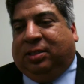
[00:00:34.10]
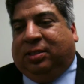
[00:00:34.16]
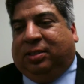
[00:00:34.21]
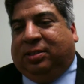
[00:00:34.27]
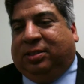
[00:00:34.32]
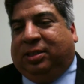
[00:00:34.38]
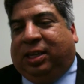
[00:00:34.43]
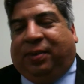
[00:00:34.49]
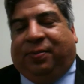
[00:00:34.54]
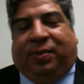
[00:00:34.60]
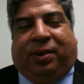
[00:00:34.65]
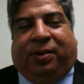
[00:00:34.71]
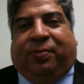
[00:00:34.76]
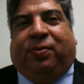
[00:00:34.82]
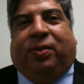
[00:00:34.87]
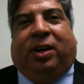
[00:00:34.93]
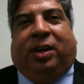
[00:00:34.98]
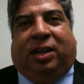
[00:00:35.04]
is not very
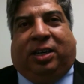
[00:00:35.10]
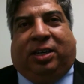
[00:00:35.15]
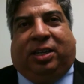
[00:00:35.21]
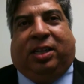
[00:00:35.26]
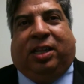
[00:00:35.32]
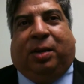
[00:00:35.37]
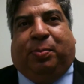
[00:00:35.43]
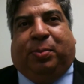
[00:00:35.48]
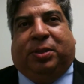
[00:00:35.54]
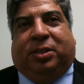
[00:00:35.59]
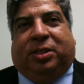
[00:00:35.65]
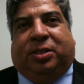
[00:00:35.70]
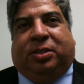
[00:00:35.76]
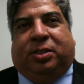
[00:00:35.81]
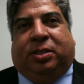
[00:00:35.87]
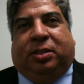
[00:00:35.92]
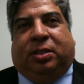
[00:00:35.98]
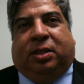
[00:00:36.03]
friendly to that
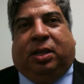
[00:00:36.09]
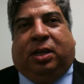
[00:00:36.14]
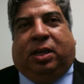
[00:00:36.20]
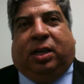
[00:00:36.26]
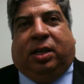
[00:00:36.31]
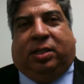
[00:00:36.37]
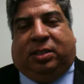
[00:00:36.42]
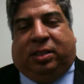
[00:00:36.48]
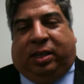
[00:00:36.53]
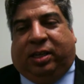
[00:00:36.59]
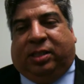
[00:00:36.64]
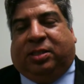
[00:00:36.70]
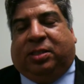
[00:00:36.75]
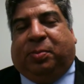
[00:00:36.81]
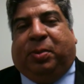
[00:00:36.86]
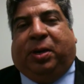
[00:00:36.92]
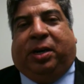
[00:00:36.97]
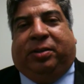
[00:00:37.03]
position.
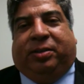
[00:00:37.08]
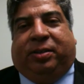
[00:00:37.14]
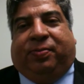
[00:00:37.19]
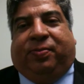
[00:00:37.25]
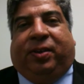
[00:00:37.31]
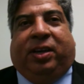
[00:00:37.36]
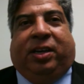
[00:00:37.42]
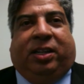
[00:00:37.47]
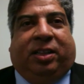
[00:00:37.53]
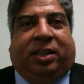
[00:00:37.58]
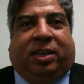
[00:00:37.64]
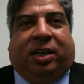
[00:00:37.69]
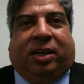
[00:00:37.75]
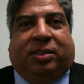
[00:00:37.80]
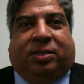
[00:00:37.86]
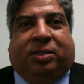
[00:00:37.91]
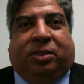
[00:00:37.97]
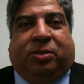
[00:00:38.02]
It's about defending the
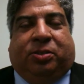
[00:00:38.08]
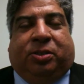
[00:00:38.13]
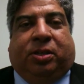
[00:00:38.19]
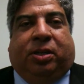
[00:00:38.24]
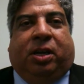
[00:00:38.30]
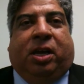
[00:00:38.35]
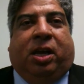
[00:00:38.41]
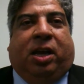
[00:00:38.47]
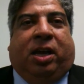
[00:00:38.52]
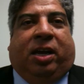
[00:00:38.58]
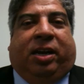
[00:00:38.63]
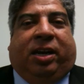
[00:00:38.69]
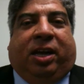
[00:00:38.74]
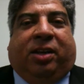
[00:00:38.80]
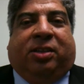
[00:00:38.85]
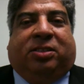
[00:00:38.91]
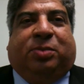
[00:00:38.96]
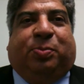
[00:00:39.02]
Constitution.
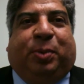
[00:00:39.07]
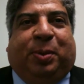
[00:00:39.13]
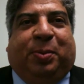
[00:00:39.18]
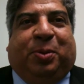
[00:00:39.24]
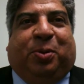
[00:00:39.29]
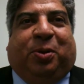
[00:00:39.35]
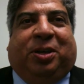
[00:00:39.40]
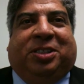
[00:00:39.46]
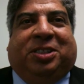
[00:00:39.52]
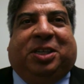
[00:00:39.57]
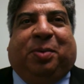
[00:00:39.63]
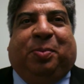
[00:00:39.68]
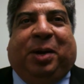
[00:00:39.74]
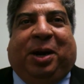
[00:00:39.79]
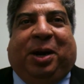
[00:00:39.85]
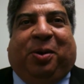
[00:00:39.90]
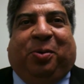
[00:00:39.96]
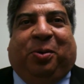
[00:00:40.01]
Now the Supreme Court has come
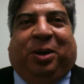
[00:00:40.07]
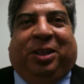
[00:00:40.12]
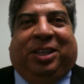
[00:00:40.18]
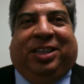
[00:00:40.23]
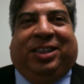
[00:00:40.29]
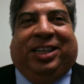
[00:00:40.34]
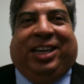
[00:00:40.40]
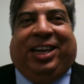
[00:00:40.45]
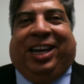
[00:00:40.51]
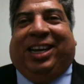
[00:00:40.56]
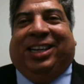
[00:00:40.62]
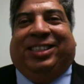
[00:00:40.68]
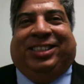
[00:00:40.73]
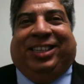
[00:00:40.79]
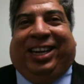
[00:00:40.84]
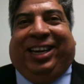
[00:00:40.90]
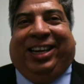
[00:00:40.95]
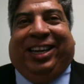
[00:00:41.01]
out with it. They can't
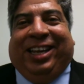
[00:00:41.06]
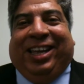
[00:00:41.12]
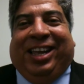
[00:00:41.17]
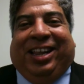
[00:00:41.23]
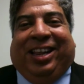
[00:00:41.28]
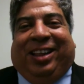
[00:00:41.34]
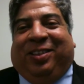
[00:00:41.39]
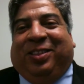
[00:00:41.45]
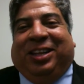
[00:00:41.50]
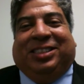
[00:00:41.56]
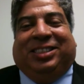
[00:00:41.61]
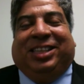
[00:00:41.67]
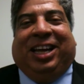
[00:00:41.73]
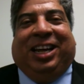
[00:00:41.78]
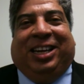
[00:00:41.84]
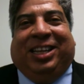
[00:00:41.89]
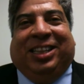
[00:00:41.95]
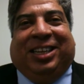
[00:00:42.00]
say, no, that's
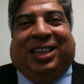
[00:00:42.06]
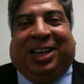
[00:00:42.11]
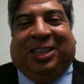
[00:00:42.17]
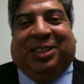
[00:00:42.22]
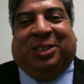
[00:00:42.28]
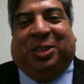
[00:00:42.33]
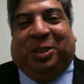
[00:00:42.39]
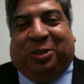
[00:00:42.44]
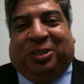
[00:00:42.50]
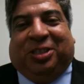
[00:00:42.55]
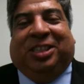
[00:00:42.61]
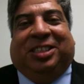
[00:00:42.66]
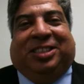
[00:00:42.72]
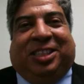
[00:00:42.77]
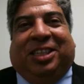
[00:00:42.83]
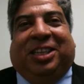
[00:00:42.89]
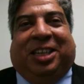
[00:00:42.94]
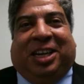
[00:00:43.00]
not in the Constitution.
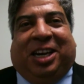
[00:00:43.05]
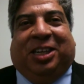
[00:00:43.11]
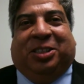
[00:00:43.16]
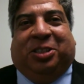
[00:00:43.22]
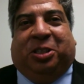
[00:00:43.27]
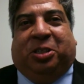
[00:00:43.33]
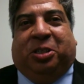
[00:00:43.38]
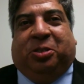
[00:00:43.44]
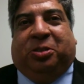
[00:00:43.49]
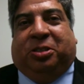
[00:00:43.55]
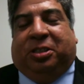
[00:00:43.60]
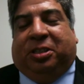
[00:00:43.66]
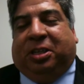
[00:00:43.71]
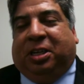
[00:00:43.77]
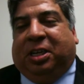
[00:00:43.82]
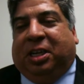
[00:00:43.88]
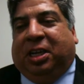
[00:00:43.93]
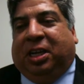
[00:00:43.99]
It's in the Constitution.
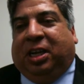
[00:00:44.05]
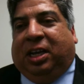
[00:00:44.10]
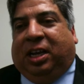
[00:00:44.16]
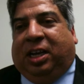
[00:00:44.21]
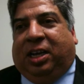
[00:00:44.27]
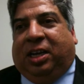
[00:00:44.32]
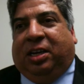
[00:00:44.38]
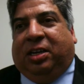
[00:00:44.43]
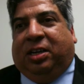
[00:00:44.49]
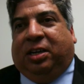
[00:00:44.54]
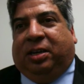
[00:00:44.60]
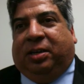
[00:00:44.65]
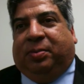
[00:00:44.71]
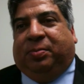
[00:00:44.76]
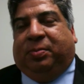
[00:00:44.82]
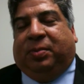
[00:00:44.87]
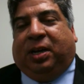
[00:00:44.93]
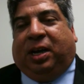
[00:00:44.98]
And
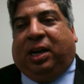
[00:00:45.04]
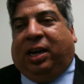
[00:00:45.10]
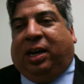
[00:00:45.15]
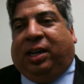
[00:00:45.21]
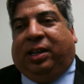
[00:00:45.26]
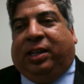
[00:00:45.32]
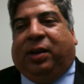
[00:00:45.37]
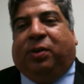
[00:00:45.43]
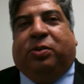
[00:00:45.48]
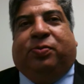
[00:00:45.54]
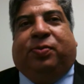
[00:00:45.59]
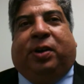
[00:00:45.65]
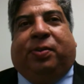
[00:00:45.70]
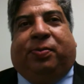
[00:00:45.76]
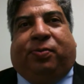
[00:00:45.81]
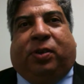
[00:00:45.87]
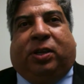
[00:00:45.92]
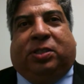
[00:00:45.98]
that was very
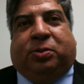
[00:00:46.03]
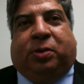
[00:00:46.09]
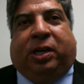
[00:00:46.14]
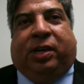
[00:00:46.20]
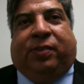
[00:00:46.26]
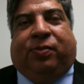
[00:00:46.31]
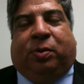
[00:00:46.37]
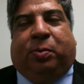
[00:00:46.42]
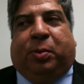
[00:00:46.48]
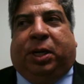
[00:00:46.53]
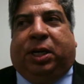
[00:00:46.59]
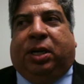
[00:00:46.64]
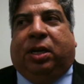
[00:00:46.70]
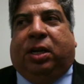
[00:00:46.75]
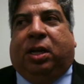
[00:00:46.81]
frustrating for me,